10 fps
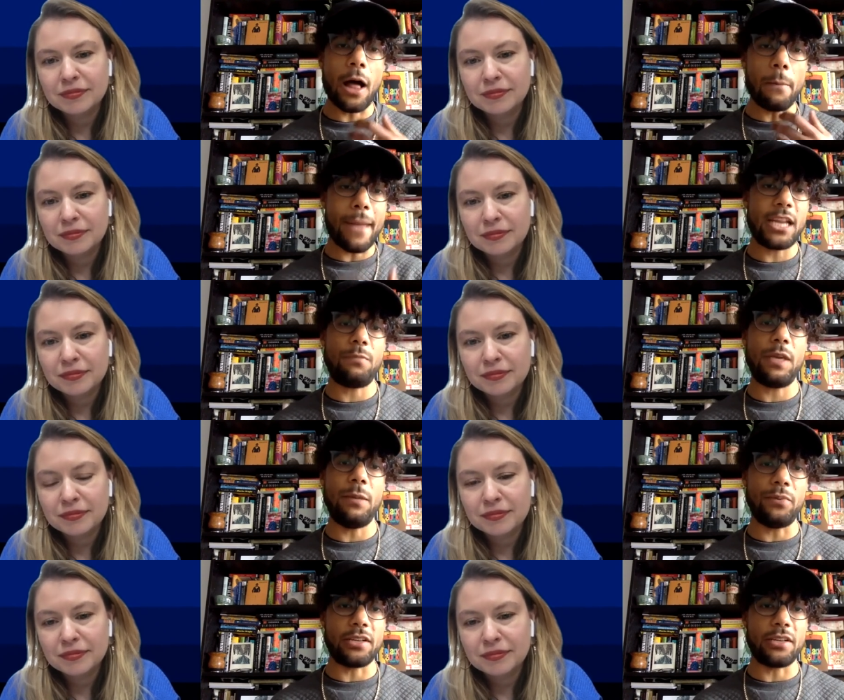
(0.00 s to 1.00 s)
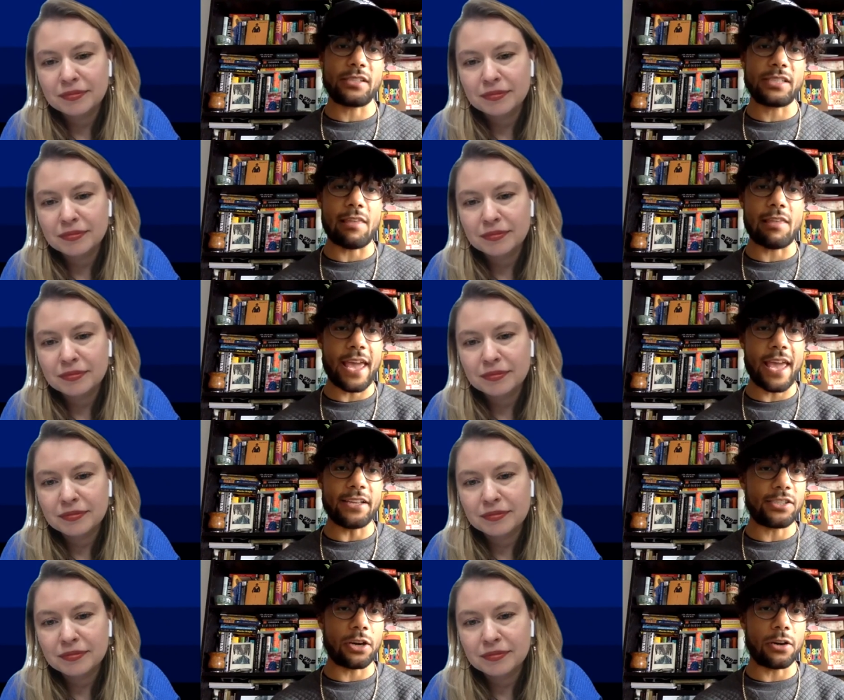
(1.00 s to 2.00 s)
Speaker 1: and help many people
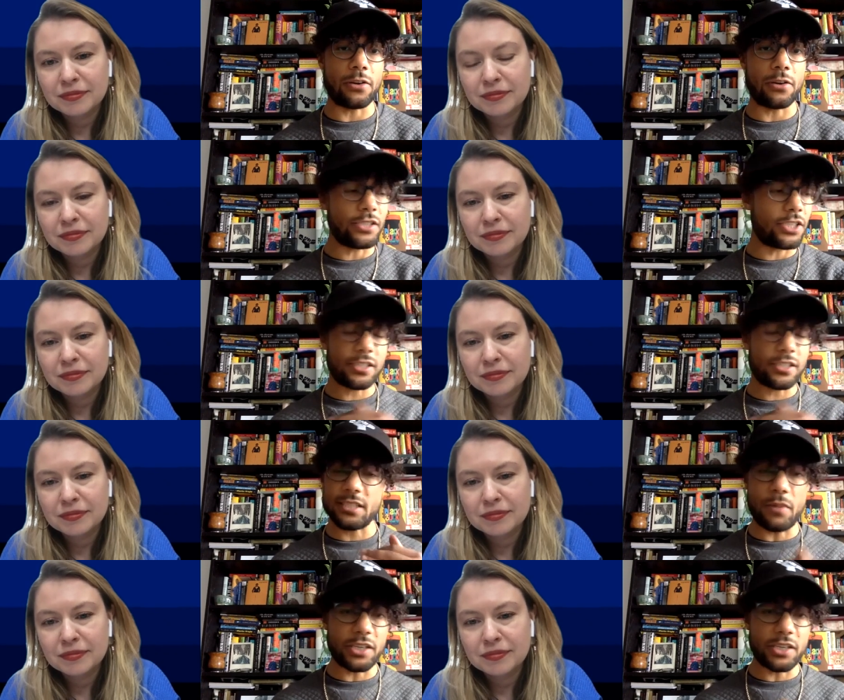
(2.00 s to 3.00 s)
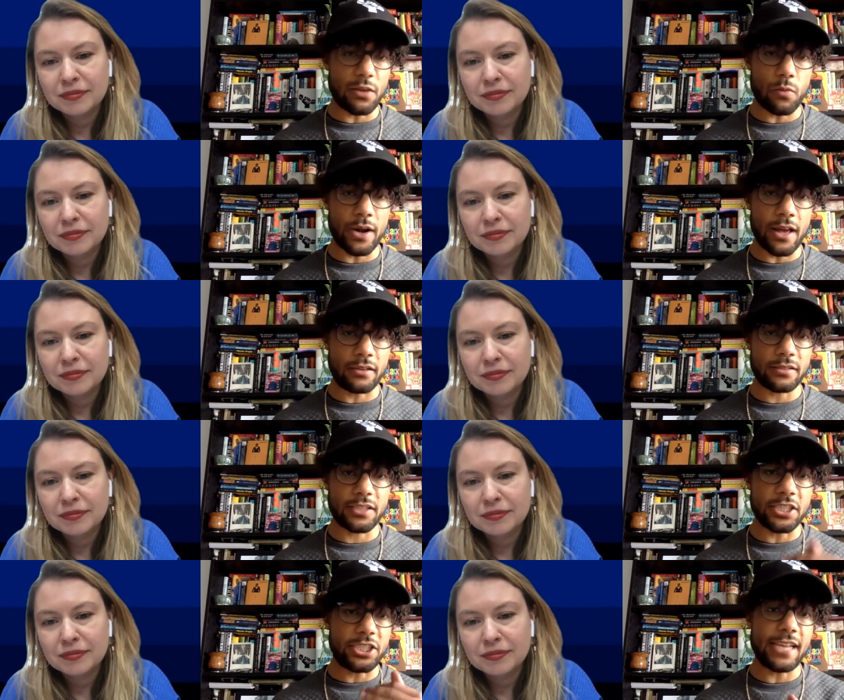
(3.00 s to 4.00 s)
understand that they deserve just as much as
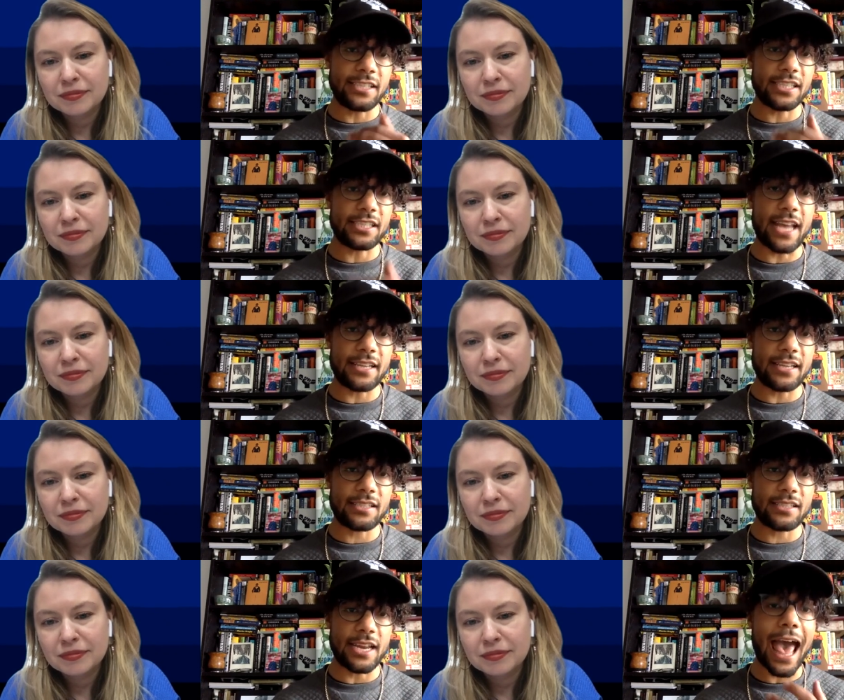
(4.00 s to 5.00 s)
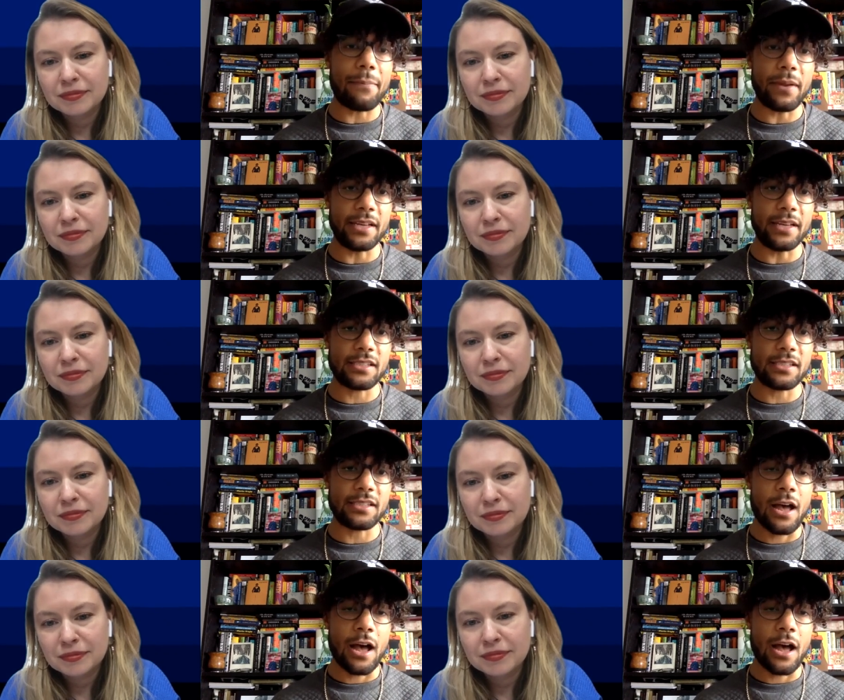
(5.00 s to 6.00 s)
anyone else to chase success and
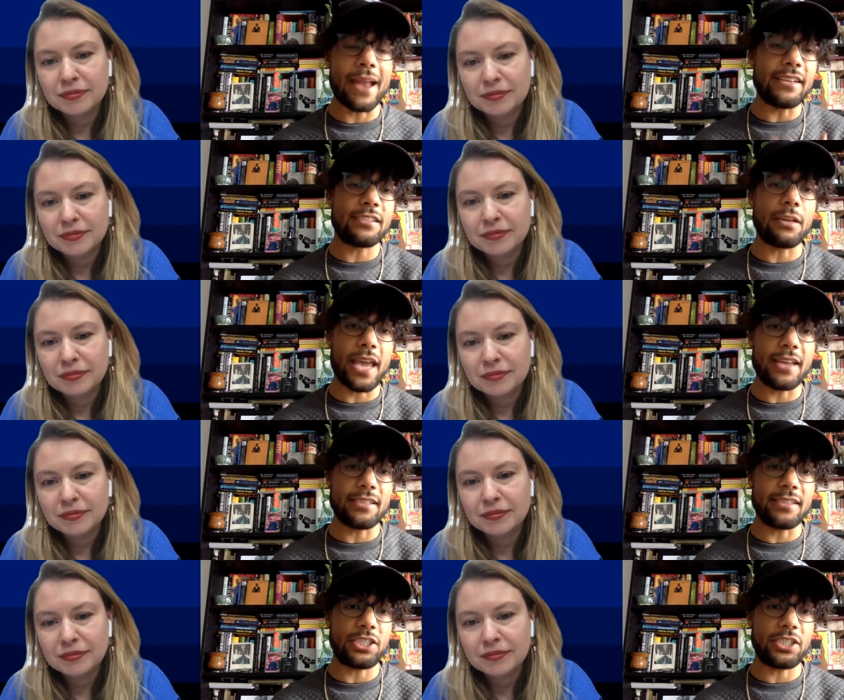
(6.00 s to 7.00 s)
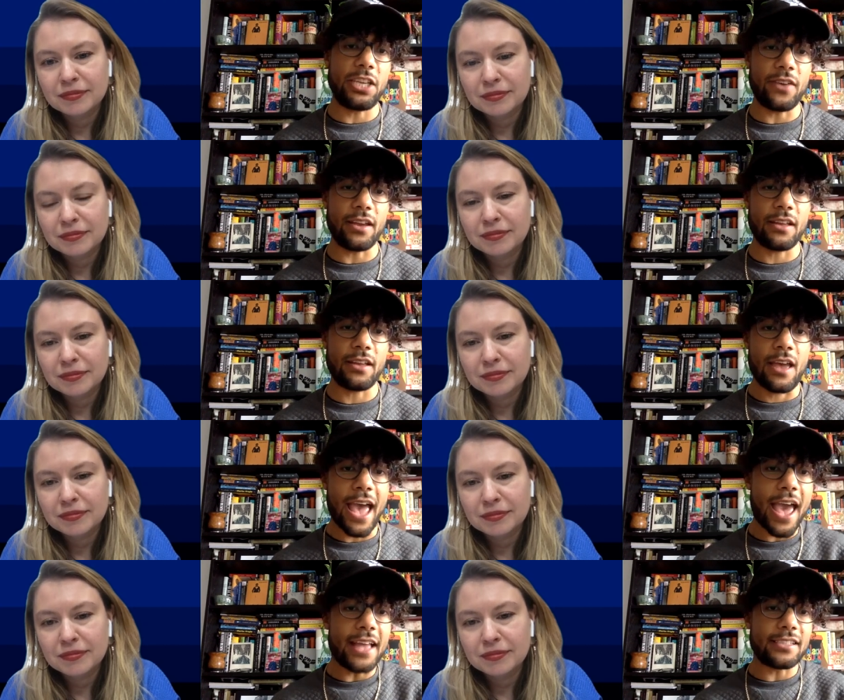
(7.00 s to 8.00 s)
happiness, and in some cases
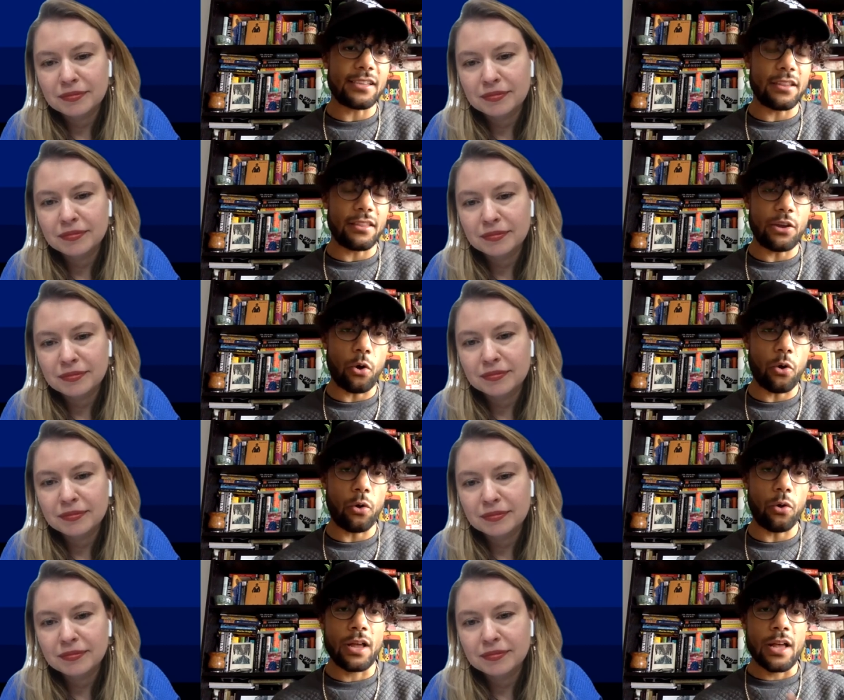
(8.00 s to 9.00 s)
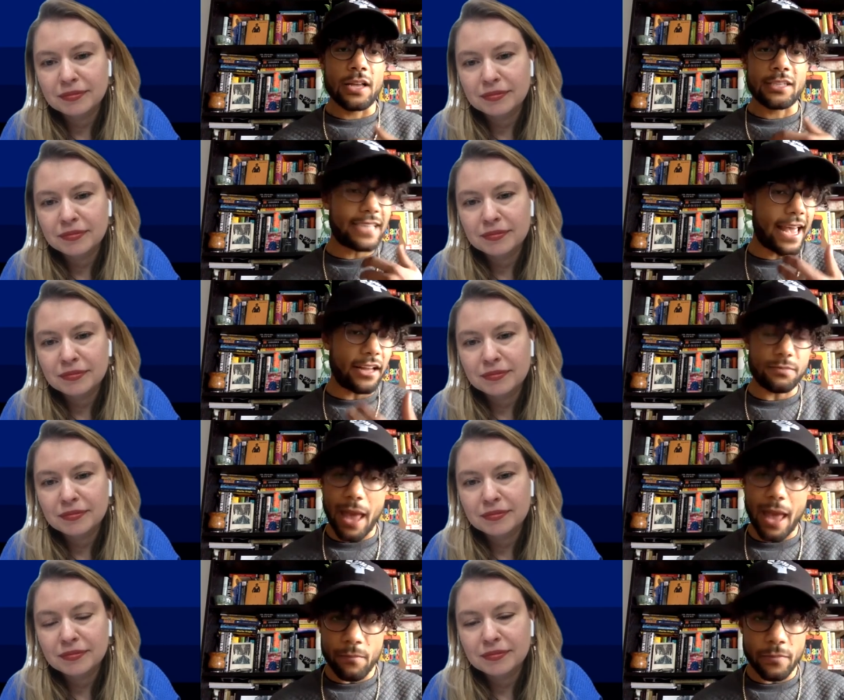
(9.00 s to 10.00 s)
achieve it. Hence the whole
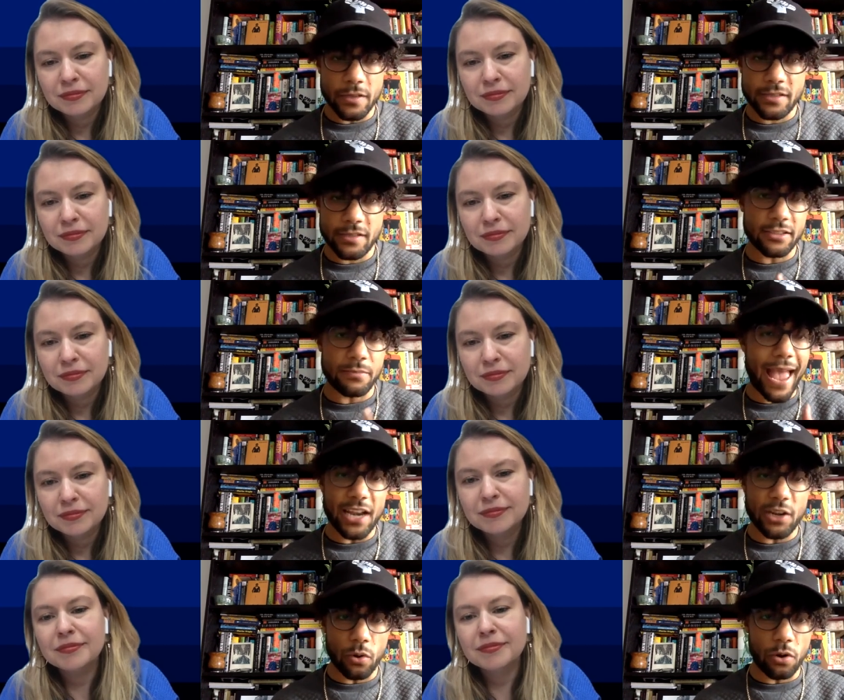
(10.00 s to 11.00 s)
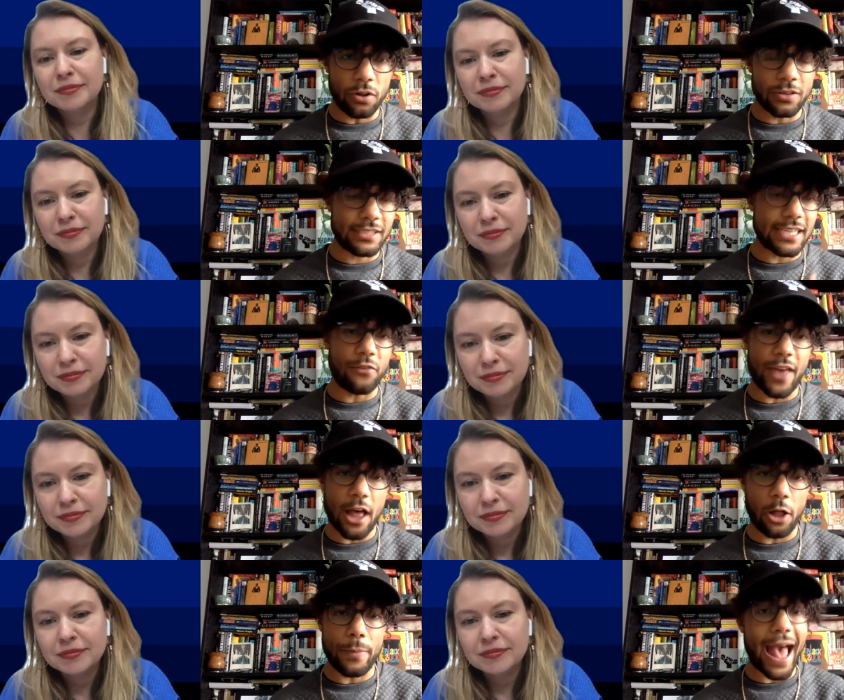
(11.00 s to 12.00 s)
sales
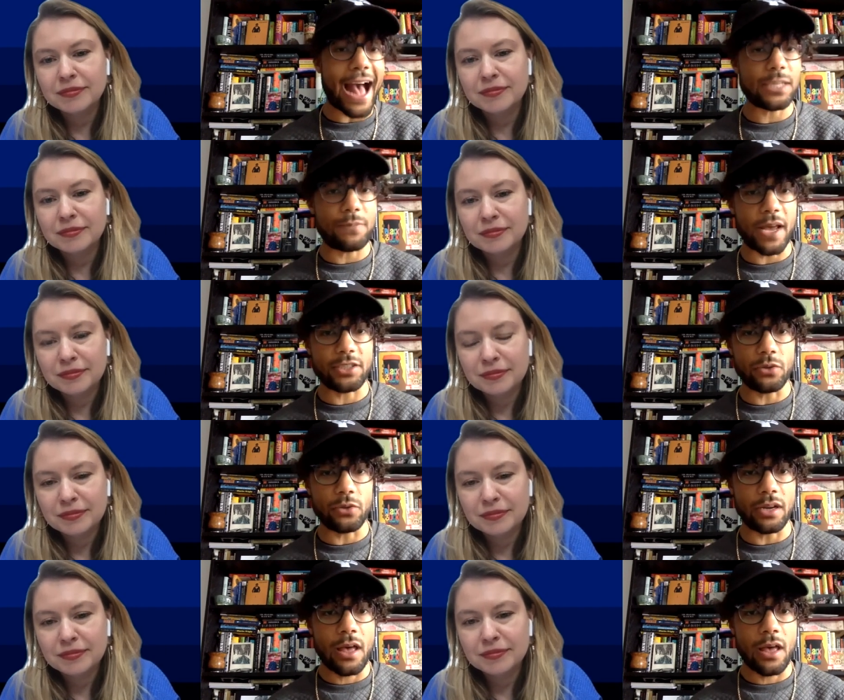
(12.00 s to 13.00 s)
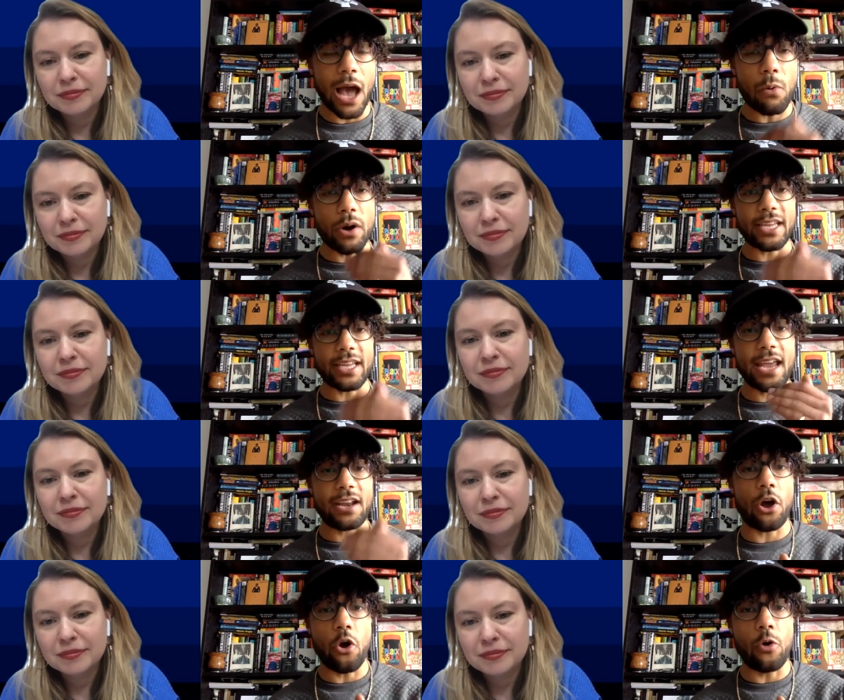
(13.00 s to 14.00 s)
manual, self-help aspect to it. I wanted to